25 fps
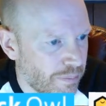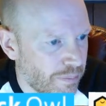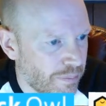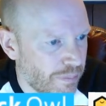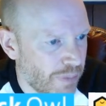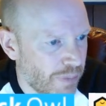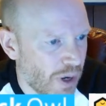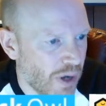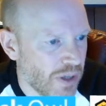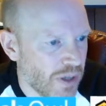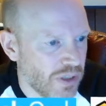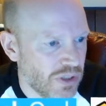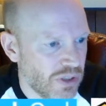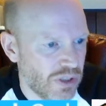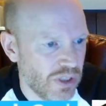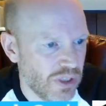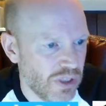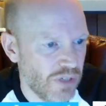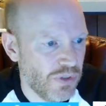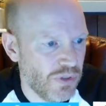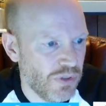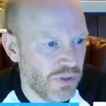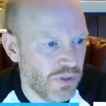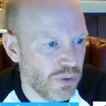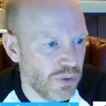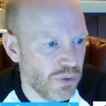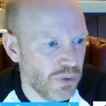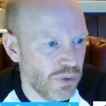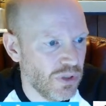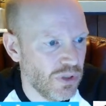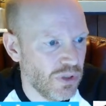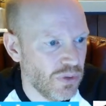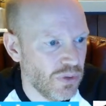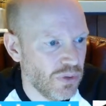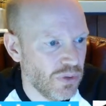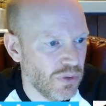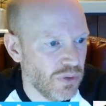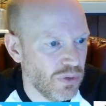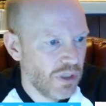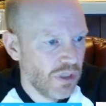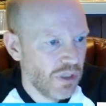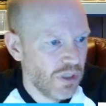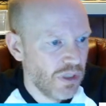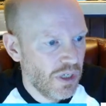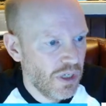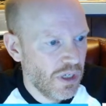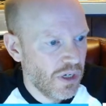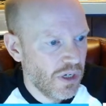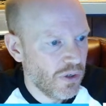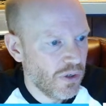parts, if you're doing used,
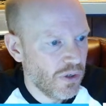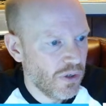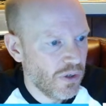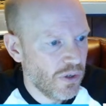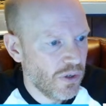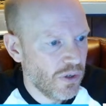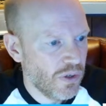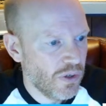or you're just